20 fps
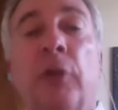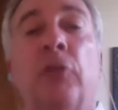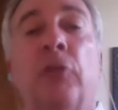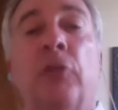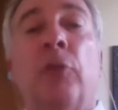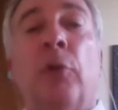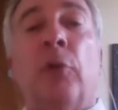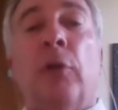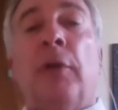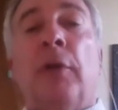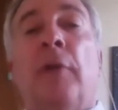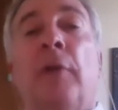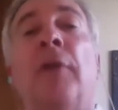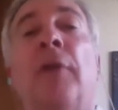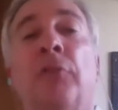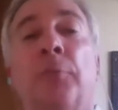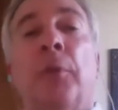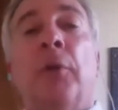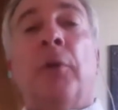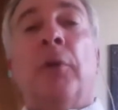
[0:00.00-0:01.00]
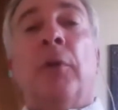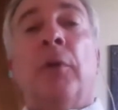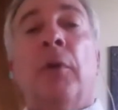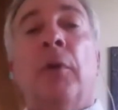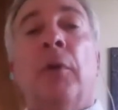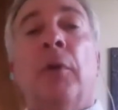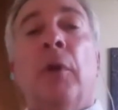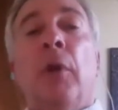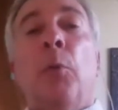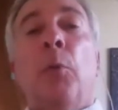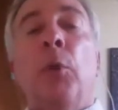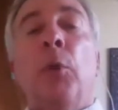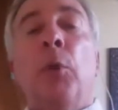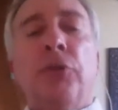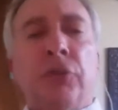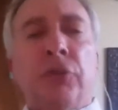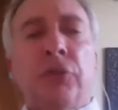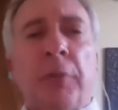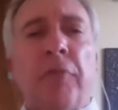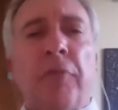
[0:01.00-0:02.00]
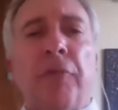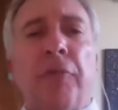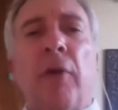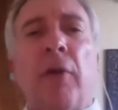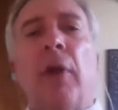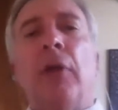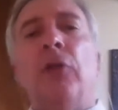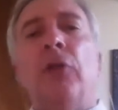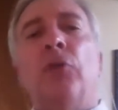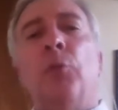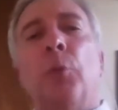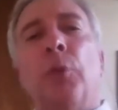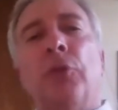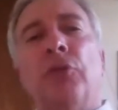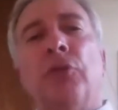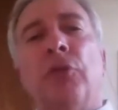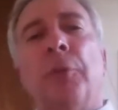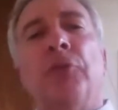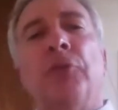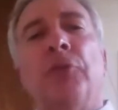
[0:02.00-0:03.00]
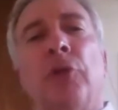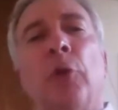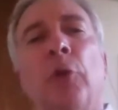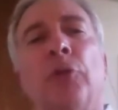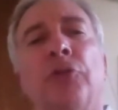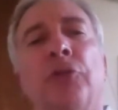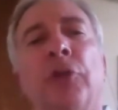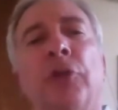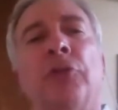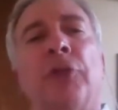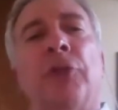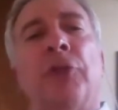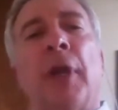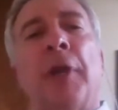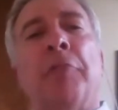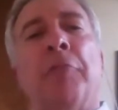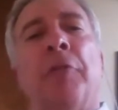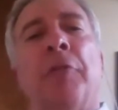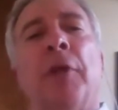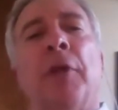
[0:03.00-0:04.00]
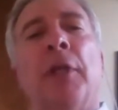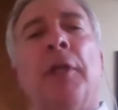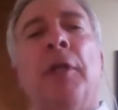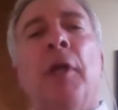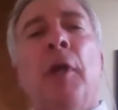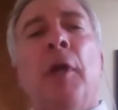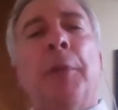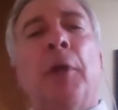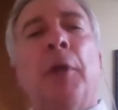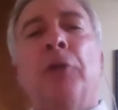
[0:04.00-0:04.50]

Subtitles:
totally on Facebook with some friends, with some associates that I really,